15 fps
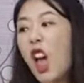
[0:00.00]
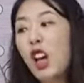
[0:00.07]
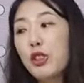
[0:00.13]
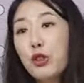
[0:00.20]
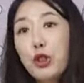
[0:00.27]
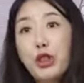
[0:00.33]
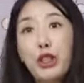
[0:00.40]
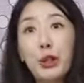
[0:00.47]

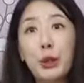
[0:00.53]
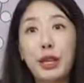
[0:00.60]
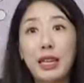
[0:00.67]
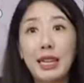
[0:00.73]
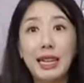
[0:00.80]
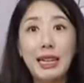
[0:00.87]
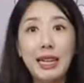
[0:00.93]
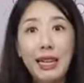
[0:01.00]

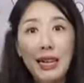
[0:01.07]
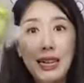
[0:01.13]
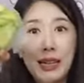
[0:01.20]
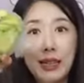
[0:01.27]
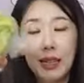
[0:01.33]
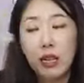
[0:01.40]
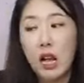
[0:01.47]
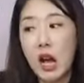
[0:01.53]

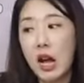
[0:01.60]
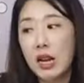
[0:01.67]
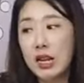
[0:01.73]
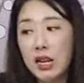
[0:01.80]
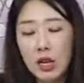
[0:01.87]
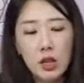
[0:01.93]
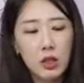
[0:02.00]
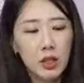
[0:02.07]
zucchinis and
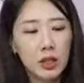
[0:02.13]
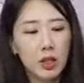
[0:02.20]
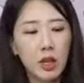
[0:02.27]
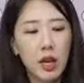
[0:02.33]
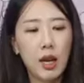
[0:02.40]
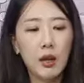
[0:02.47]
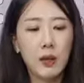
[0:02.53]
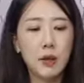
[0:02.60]
onions and
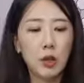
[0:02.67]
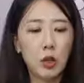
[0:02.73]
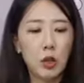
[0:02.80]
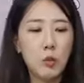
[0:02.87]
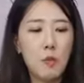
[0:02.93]
carrots to